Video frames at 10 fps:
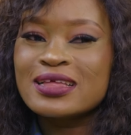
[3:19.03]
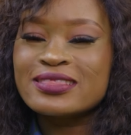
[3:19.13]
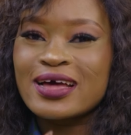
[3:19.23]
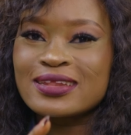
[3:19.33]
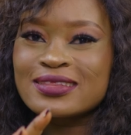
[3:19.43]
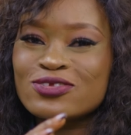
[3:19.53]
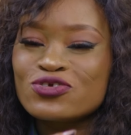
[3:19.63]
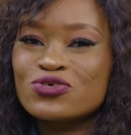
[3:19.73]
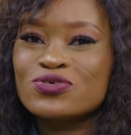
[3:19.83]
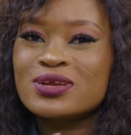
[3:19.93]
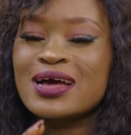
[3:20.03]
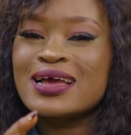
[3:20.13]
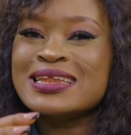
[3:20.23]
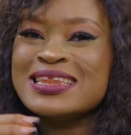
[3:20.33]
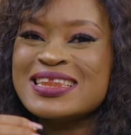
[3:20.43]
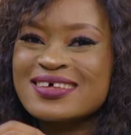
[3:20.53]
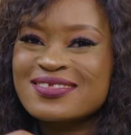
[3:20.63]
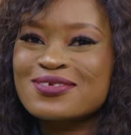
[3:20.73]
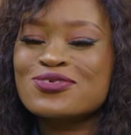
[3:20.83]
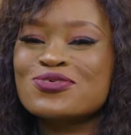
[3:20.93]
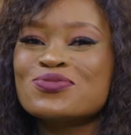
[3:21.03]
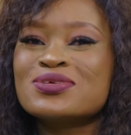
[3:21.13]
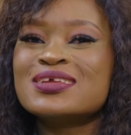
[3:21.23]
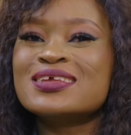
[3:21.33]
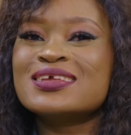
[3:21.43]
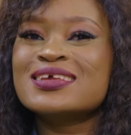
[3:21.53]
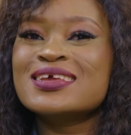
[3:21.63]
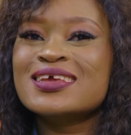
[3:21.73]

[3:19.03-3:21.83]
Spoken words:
that these children are a necessary.